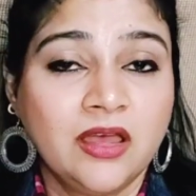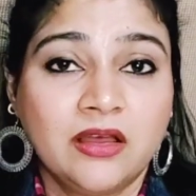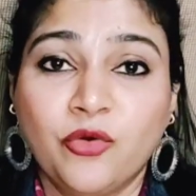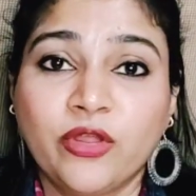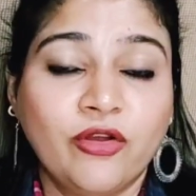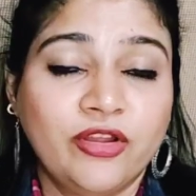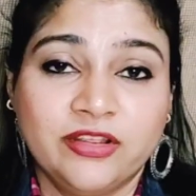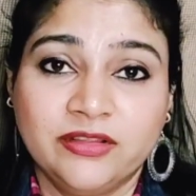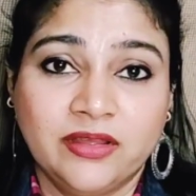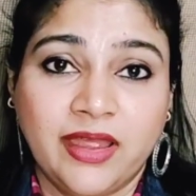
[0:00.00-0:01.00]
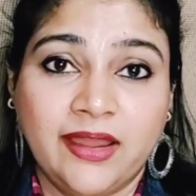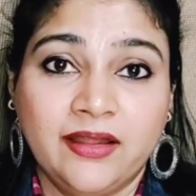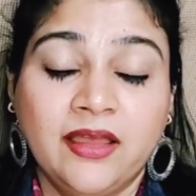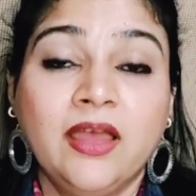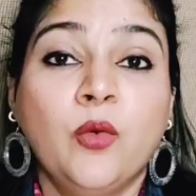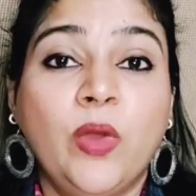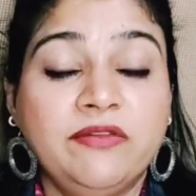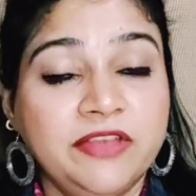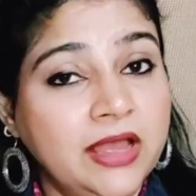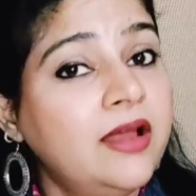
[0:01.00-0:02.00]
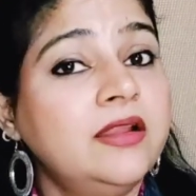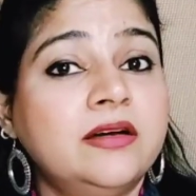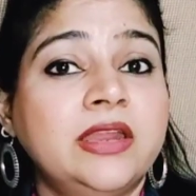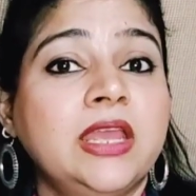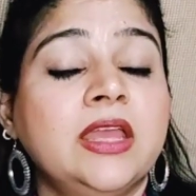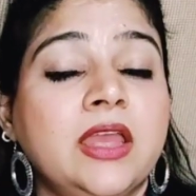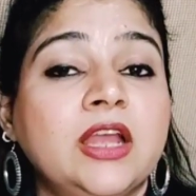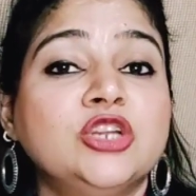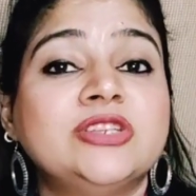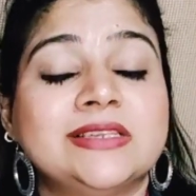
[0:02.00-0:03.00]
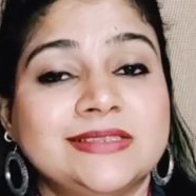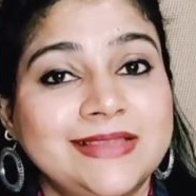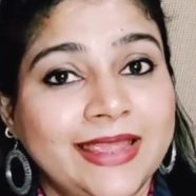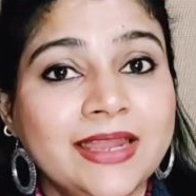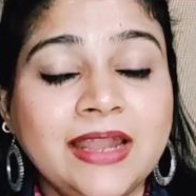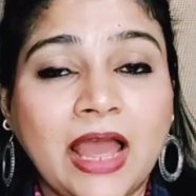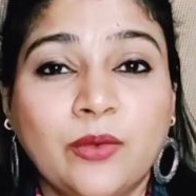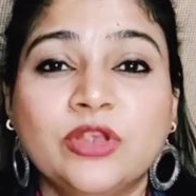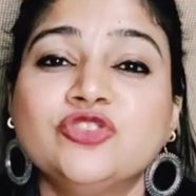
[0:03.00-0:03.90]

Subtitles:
going on in their head. When we are learning English as a second language,